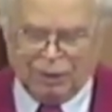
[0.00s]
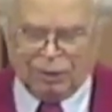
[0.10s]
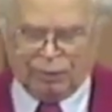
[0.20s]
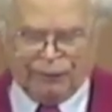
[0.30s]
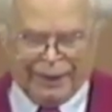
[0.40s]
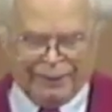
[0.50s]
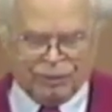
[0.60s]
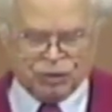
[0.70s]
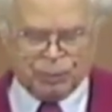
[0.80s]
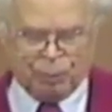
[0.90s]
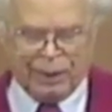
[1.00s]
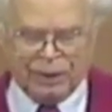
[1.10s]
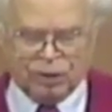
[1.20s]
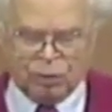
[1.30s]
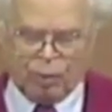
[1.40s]
The revival
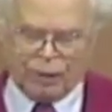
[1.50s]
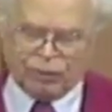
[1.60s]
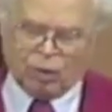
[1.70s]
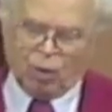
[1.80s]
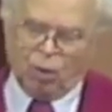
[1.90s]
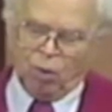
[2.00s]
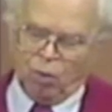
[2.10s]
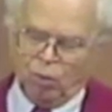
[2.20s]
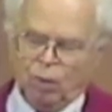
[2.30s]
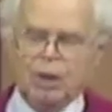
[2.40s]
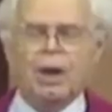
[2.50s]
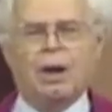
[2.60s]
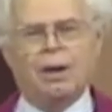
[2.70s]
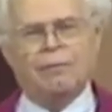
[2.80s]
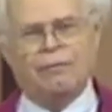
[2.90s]
spread throughout the whole
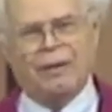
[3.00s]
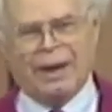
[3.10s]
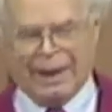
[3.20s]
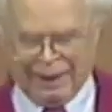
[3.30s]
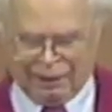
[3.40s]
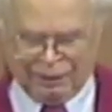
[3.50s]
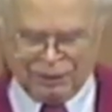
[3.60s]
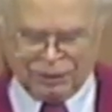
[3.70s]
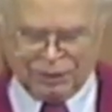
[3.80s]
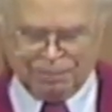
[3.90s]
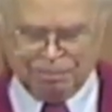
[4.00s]
of Ireland.